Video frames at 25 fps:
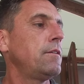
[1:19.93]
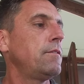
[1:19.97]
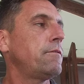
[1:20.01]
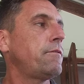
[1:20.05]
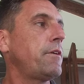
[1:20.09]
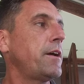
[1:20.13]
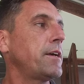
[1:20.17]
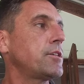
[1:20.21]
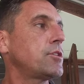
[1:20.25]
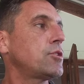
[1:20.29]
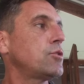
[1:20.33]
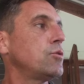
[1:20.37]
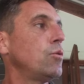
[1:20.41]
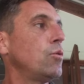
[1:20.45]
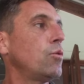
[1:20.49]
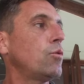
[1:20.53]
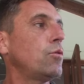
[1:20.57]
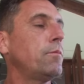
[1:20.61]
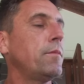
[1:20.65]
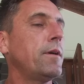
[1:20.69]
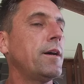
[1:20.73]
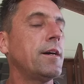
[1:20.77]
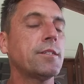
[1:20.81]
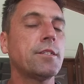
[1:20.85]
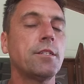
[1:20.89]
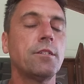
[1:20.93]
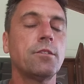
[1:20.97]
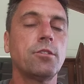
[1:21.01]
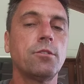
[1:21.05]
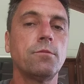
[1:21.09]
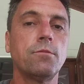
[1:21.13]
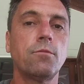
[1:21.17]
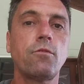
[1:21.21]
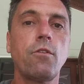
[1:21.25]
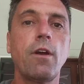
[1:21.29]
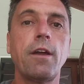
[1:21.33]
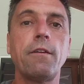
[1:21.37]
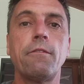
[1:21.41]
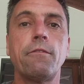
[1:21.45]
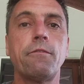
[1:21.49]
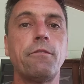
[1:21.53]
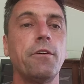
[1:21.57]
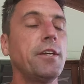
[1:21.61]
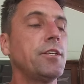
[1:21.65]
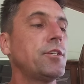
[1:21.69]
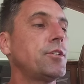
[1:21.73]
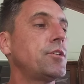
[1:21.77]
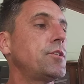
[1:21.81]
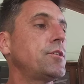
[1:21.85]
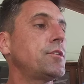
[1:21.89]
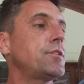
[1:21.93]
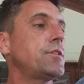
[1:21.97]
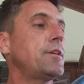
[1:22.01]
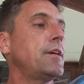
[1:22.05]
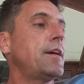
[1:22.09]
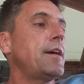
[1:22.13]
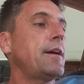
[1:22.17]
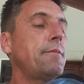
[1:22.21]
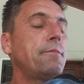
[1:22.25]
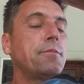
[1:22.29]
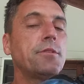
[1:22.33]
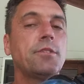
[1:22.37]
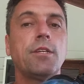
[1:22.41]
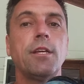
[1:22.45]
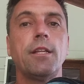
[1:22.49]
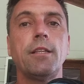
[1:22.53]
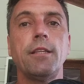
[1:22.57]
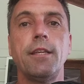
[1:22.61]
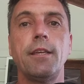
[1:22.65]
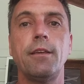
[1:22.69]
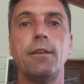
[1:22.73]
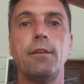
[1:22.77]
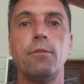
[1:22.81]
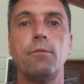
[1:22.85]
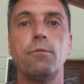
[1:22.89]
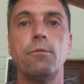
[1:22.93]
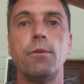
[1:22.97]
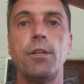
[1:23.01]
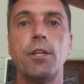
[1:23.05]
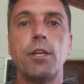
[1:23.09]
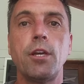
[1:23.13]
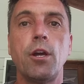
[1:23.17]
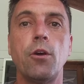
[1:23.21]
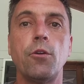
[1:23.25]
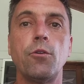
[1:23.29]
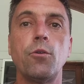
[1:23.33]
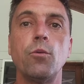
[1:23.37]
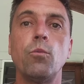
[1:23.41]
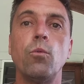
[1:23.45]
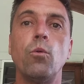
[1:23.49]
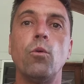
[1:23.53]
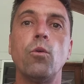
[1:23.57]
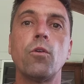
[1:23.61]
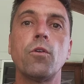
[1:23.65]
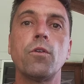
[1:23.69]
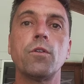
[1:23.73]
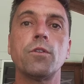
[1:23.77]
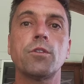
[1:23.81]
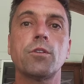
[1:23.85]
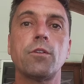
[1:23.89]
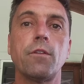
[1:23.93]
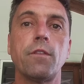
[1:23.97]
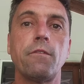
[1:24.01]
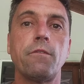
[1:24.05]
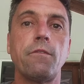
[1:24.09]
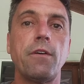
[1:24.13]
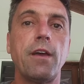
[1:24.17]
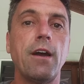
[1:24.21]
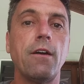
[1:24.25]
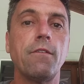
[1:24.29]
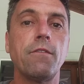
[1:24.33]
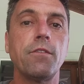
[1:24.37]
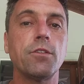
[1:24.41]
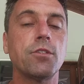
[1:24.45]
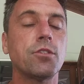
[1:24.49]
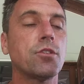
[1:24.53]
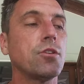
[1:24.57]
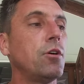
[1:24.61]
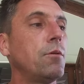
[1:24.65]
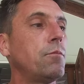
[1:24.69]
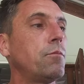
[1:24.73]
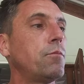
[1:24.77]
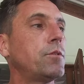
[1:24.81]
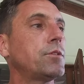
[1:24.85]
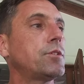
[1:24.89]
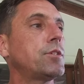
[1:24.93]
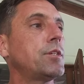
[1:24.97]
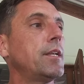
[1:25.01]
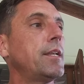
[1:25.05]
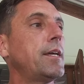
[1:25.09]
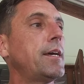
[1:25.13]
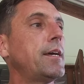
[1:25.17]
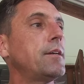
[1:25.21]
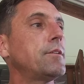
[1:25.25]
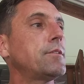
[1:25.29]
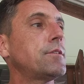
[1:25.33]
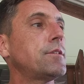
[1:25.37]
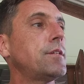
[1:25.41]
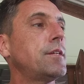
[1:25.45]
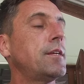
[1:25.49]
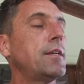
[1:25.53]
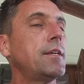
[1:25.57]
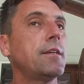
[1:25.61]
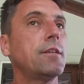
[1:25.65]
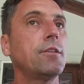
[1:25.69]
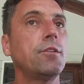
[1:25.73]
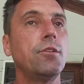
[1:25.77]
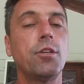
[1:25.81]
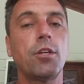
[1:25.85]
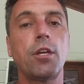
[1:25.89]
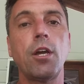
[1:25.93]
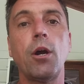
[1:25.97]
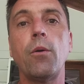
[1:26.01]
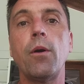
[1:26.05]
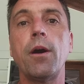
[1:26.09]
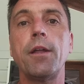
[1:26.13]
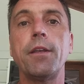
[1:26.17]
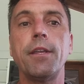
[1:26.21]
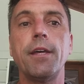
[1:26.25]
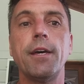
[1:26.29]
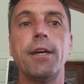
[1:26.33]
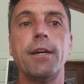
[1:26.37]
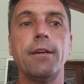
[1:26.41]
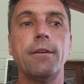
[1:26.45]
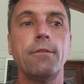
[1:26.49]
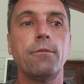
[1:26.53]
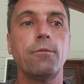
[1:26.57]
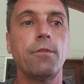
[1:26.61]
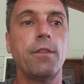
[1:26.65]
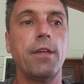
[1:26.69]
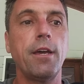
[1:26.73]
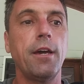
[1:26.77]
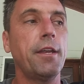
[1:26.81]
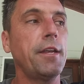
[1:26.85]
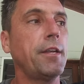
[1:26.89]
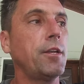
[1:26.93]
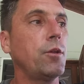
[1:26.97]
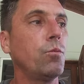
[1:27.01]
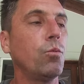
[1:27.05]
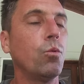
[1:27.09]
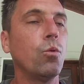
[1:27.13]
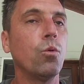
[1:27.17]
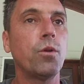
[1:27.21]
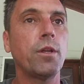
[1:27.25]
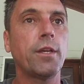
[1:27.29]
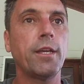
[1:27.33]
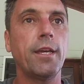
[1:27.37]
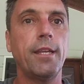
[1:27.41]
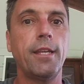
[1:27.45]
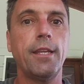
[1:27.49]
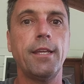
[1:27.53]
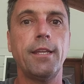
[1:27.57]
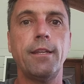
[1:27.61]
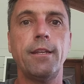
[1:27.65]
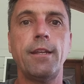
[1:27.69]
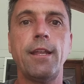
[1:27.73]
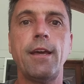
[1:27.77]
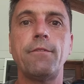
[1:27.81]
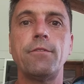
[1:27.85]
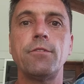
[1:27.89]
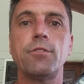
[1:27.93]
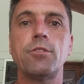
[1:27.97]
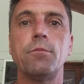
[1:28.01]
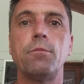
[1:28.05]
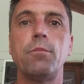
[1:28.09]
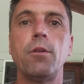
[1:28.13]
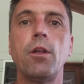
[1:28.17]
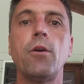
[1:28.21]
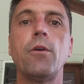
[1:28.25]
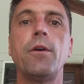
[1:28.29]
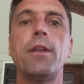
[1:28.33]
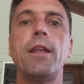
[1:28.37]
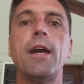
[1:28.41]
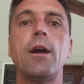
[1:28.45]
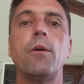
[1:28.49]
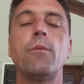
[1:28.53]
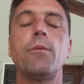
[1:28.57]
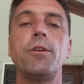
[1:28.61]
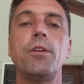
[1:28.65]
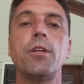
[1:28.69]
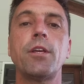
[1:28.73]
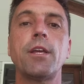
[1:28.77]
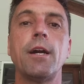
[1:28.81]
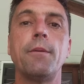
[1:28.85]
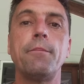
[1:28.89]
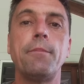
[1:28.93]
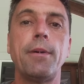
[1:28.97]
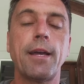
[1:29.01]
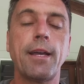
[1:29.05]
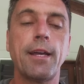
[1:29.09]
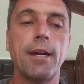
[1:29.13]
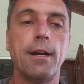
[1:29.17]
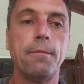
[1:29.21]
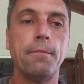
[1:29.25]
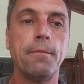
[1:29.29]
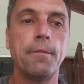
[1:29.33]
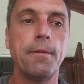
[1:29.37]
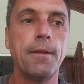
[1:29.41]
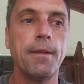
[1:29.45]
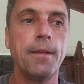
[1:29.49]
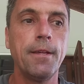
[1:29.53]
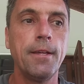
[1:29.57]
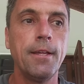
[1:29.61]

face snorkel mask has some great features, particularly when you go underwater, and it's got the valve at the top which allows you to go under without any water getting in and having to blow it out when you come back up.